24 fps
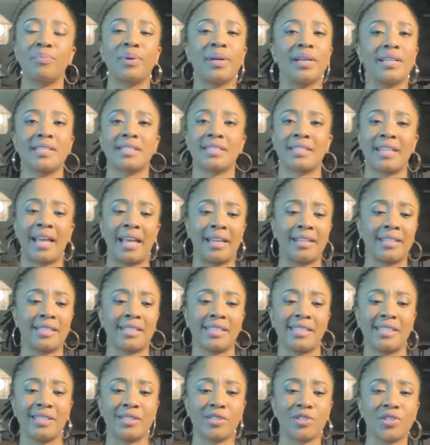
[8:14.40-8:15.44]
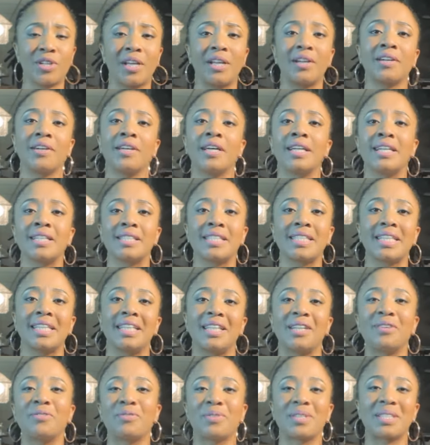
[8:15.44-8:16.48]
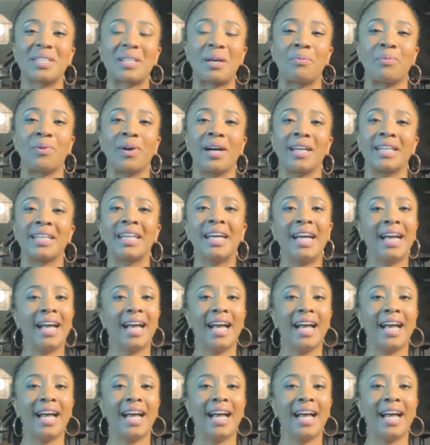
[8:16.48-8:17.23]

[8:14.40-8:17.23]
personality, learning to live with someone.